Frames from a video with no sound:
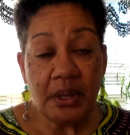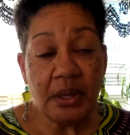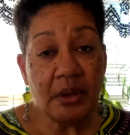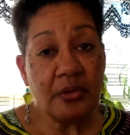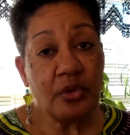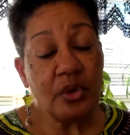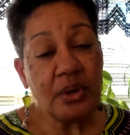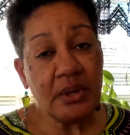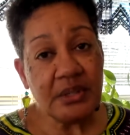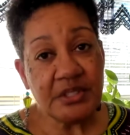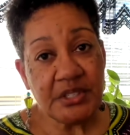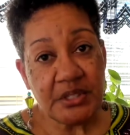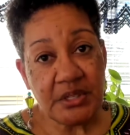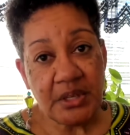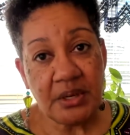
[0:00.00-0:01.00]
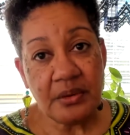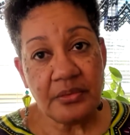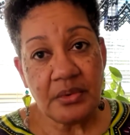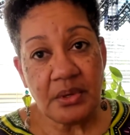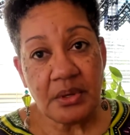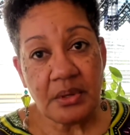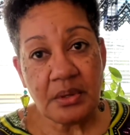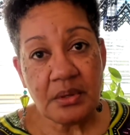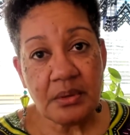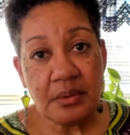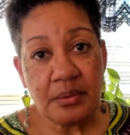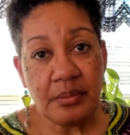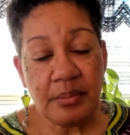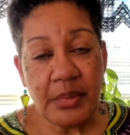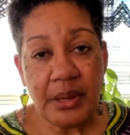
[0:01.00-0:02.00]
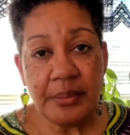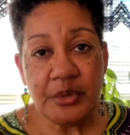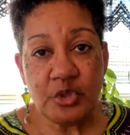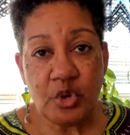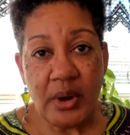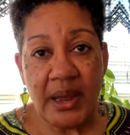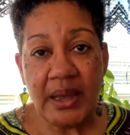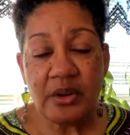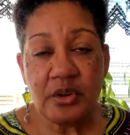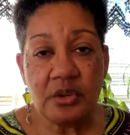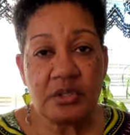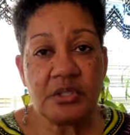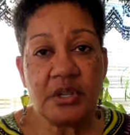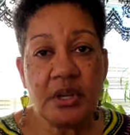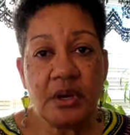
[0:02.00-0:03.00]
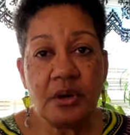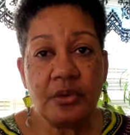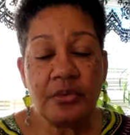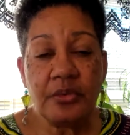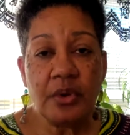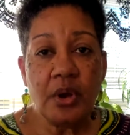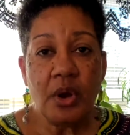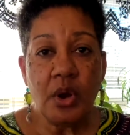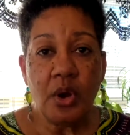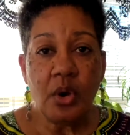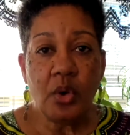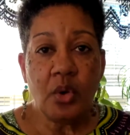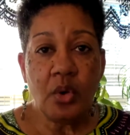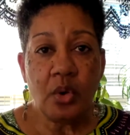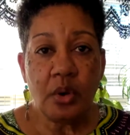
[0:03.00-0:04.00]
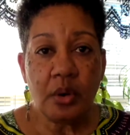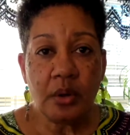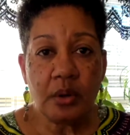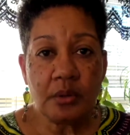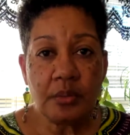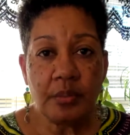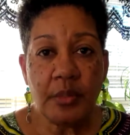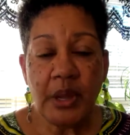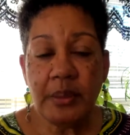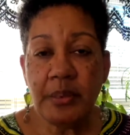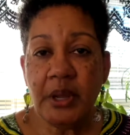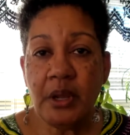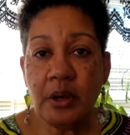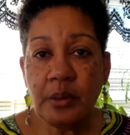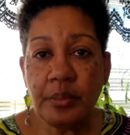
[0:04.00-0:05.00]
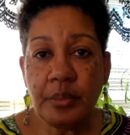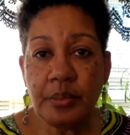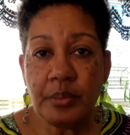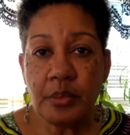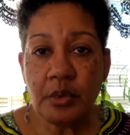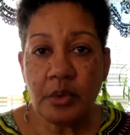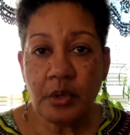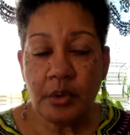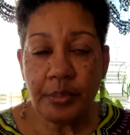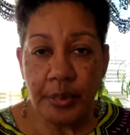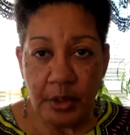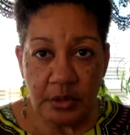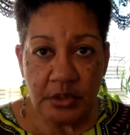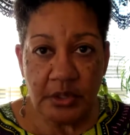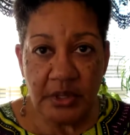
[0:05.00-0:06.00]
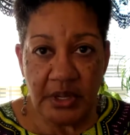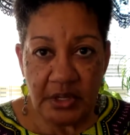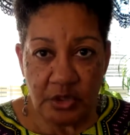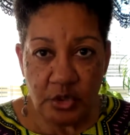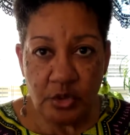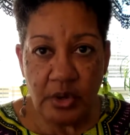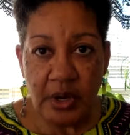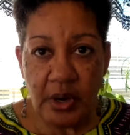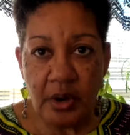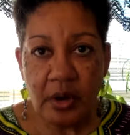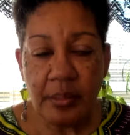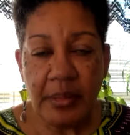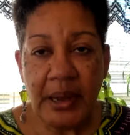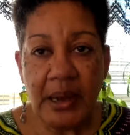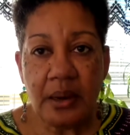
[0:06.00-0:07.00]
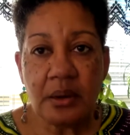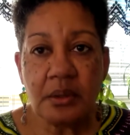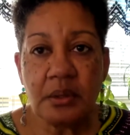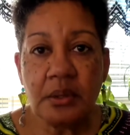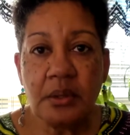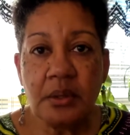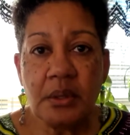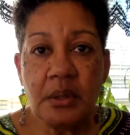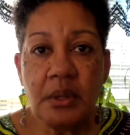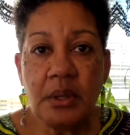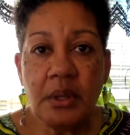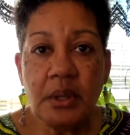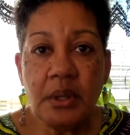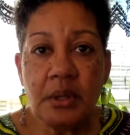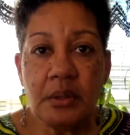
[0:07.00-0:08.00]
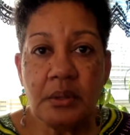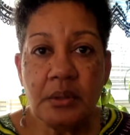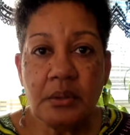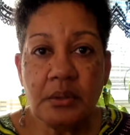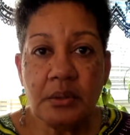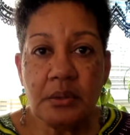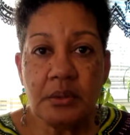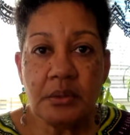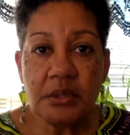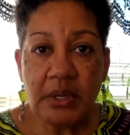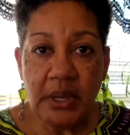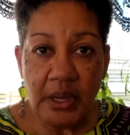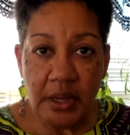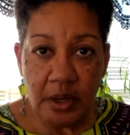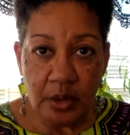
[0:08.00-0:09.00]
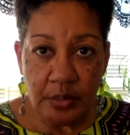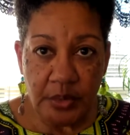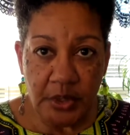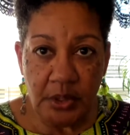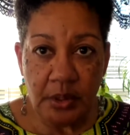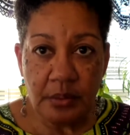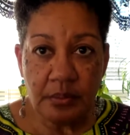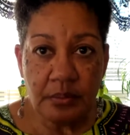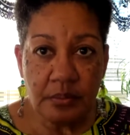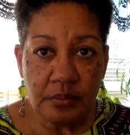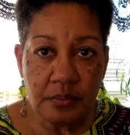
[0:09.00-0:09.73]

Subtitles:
give you an incentive to maybe try it yourself or maybe help the person that you care about to help them